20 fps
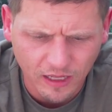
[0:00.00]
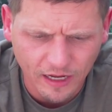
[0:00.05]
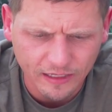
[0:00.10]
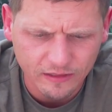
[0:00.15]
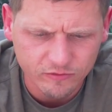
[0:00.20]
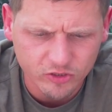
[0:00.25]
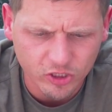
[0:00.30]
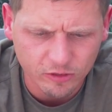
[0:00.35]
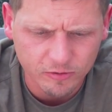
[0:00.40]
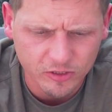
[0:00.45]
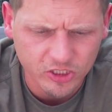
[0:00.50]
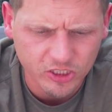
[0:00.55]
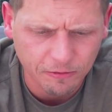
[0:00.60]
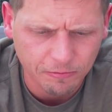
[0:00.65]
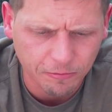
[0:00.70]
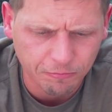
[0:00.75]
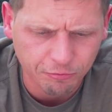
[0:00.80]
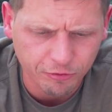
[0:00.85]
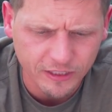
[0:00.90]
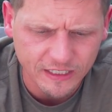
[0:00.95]
line of German
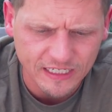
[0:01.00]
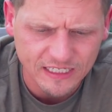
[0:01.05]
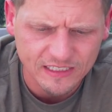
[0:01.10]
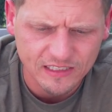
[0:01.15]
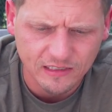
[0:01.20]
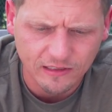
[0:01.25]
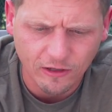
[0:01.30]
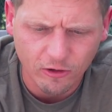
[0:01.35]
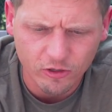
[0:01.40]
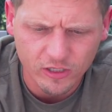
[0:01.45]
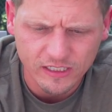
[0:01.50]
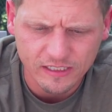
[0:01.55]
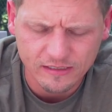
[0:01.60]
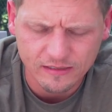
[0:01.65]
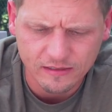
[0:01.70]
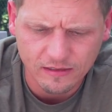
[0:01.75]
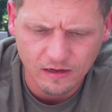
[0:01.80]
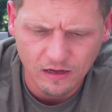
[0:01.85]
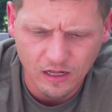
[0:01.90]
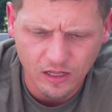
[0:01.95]
Shepherd breed is
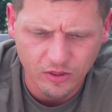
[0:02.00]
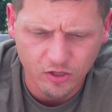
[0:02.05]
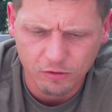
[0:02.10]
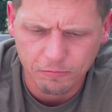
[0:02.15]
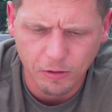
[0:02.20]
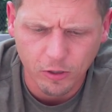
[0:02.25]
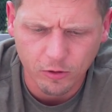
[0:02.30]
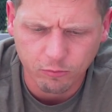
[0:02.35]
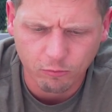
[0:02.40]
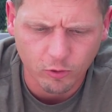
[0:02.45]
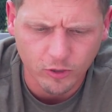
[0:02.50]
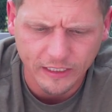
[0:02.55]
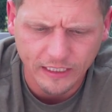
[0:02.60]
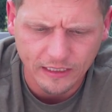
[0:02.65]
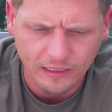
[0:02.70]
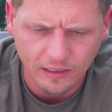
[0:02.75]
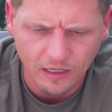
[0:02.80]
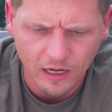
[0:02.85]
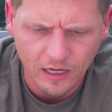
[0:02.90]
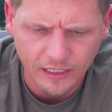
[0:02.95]
Lotus? They're both
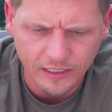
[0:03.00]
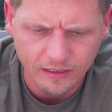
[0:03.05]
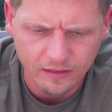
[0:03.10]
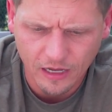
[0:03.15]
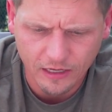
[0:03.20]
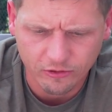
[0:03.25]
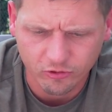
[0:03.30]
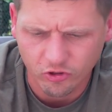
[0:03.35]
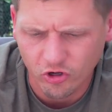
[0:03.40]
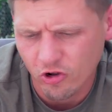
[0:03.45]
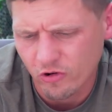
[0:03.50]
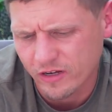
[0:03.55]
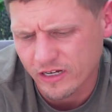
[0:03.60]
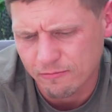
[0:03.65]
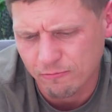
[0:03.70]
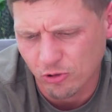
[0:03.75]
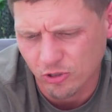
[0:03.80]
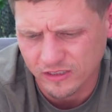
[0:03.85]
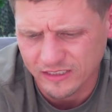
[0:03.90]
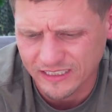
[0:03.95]
working line. I don't know
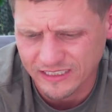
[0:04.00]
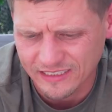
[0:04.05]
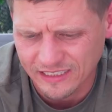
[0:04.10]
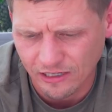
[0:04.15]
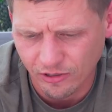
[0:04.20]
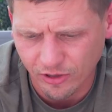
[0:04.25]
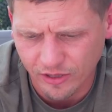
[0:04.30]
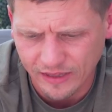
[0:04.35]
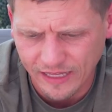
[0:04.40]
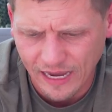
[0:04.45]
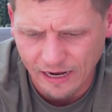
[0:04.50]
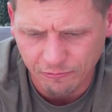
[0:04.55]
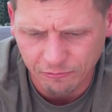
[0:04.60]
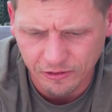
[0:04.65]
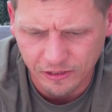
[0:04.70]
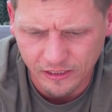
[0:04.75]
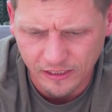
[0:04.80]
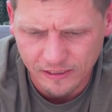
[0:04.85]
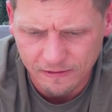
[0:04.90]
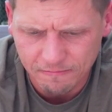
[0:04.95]
any more detail than that,
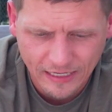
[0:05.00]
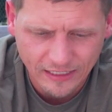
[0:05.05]
really.